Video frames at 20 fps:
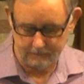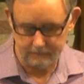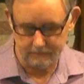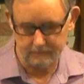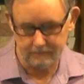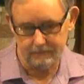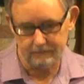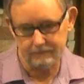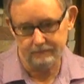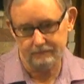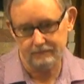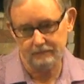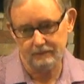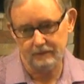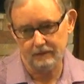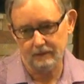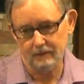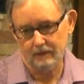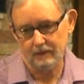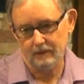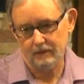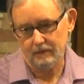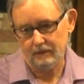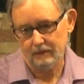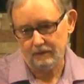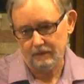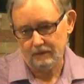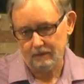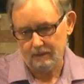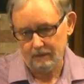
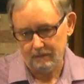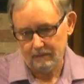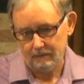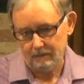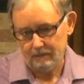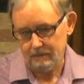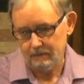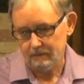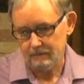No one is speaking in this clip.